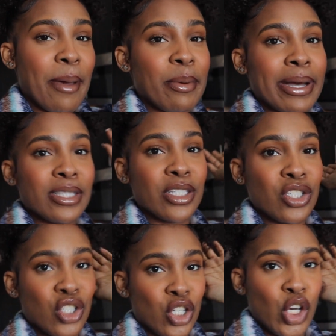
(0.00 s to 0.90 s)
I'm about to
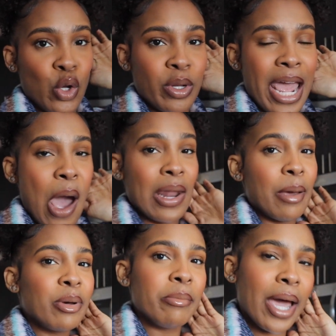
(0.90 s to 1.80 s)
chill now. And
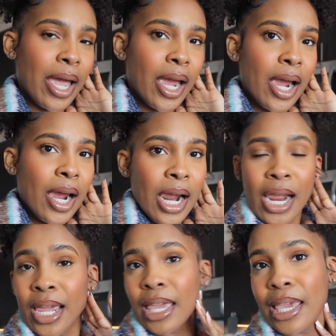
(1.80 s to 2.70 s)
I put my hair
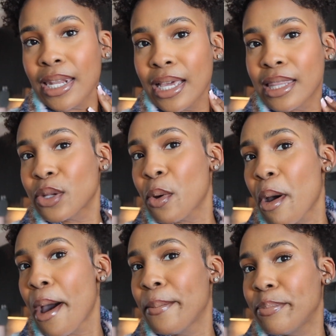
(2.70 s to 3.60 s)
in a
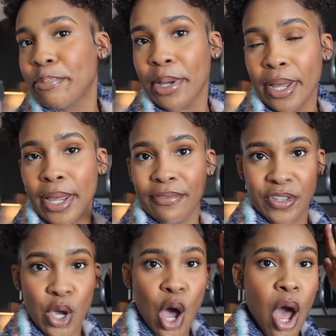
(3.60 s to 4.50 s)
little puff,
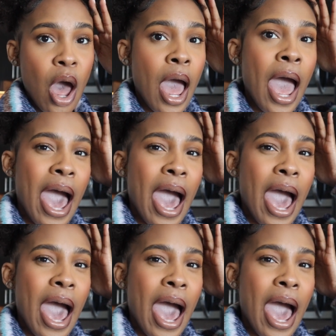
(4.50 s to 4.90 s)
y'all.